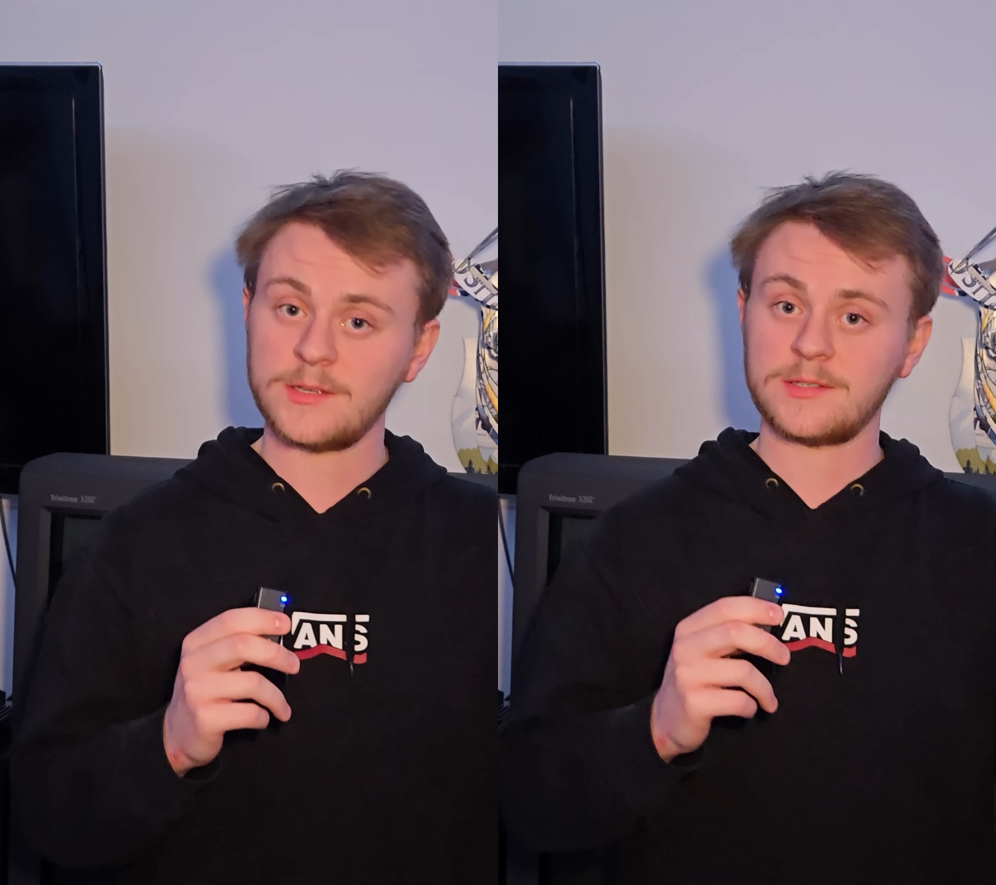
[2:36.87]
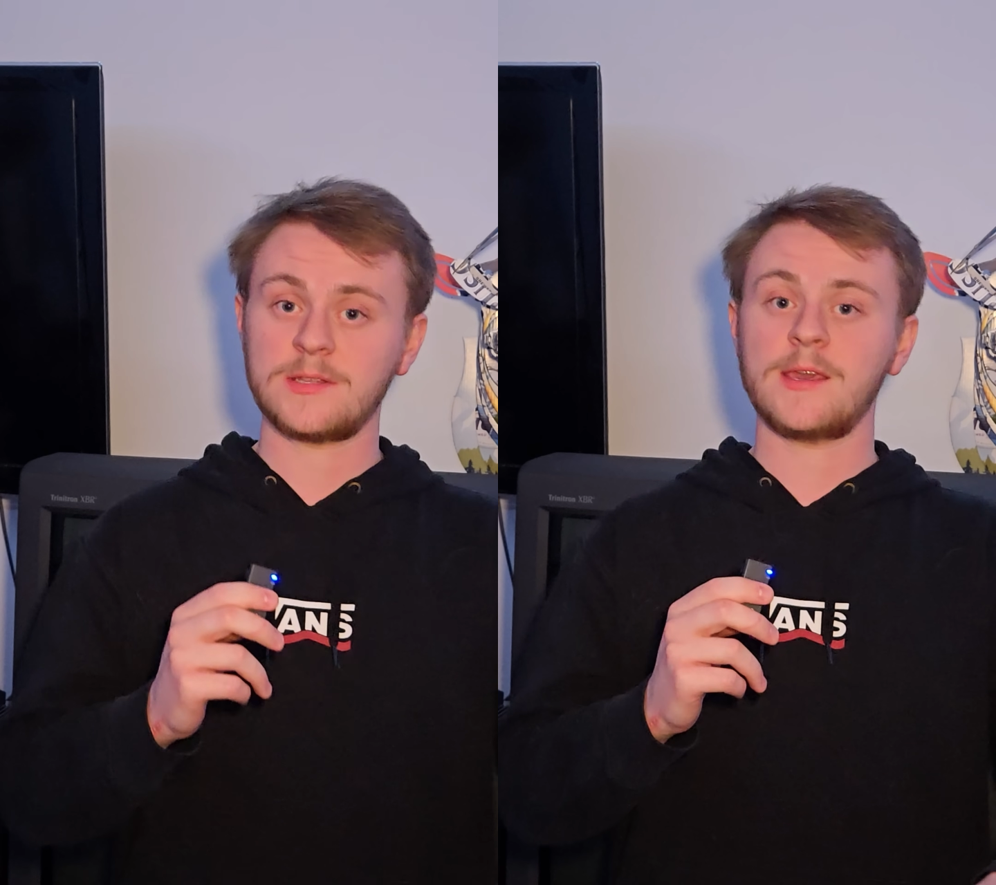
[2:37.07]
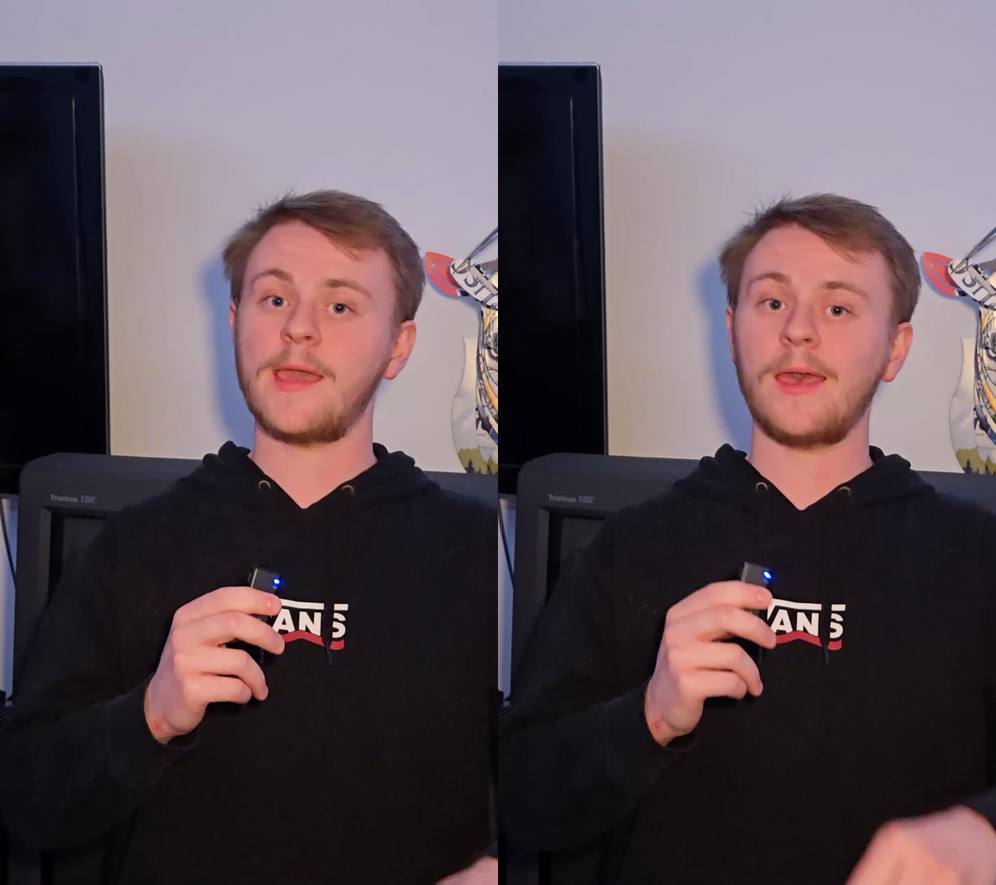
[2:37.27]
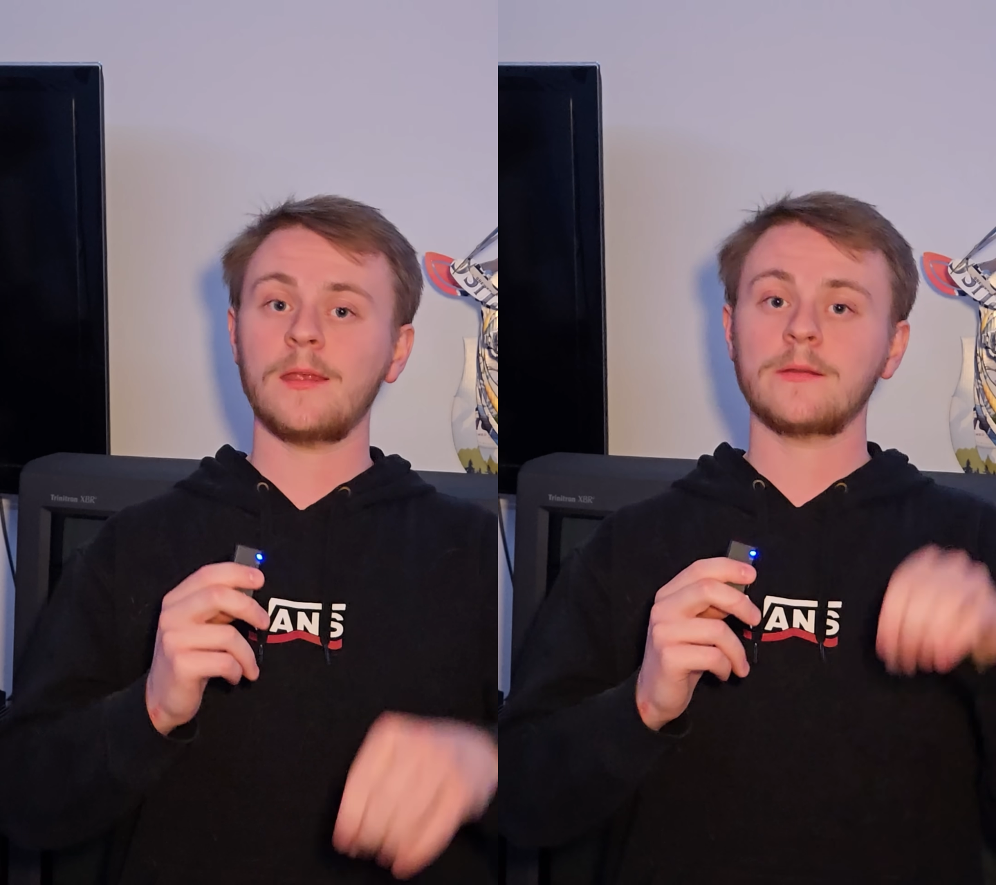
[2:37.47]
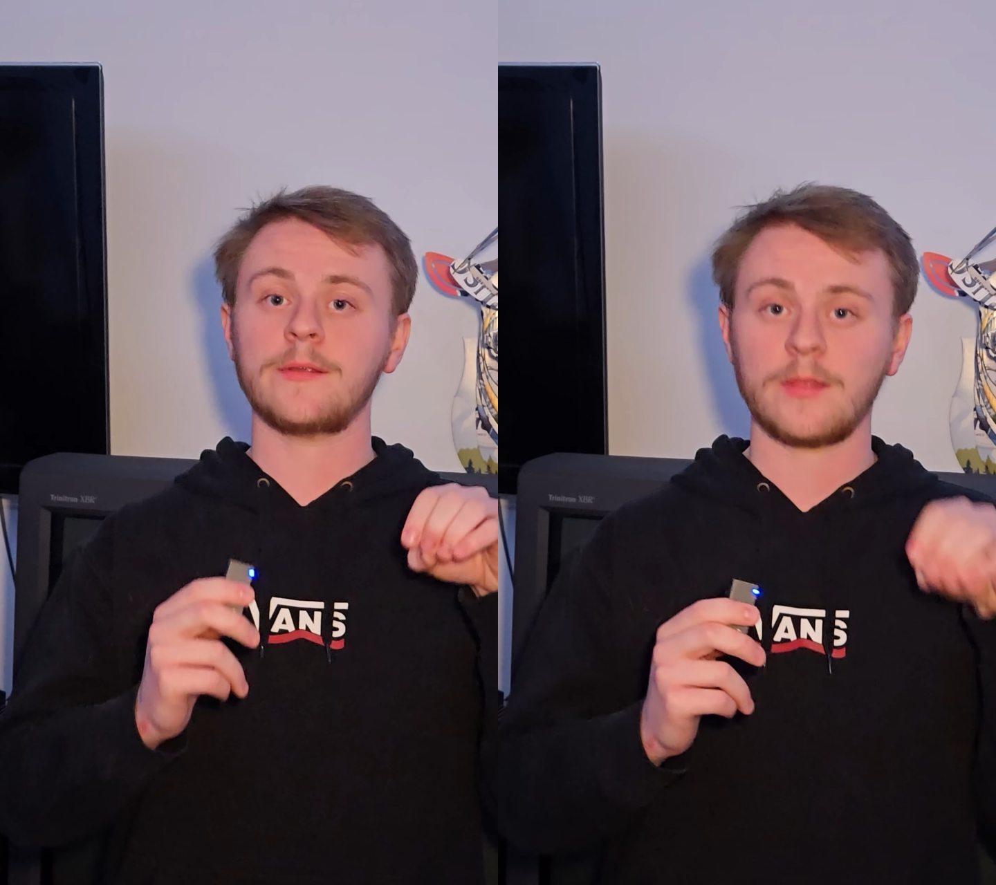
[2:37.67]
is the
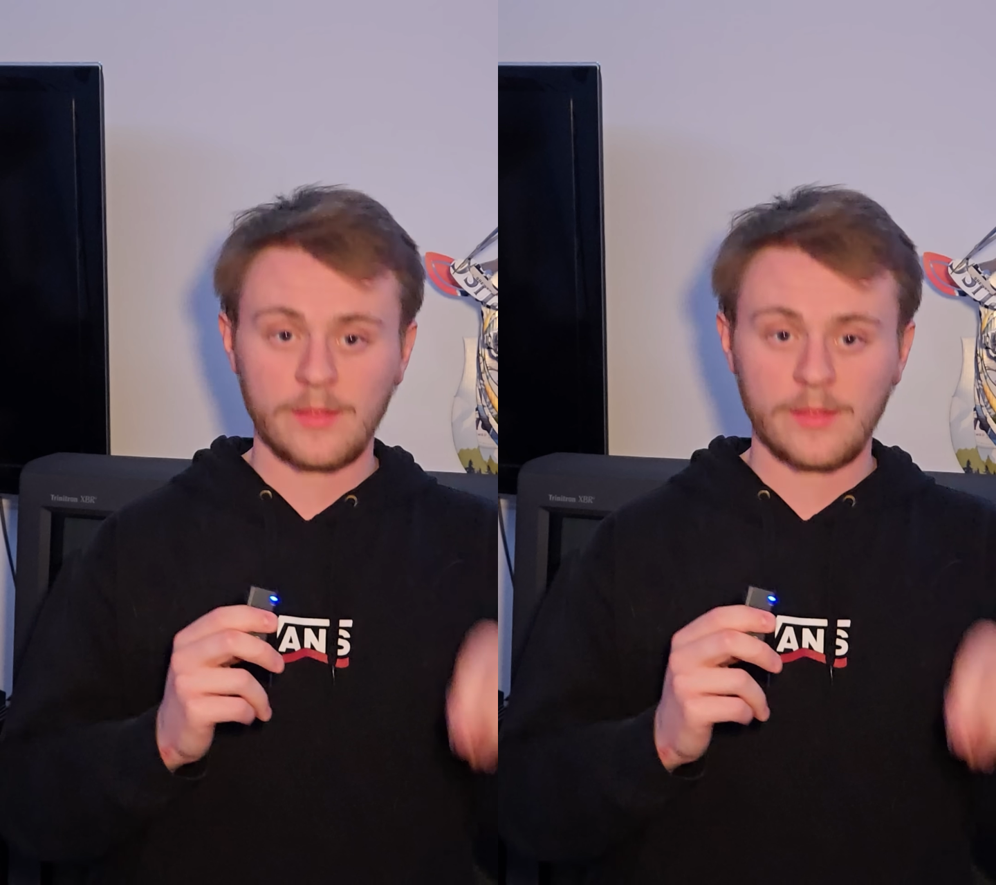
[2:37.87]
end,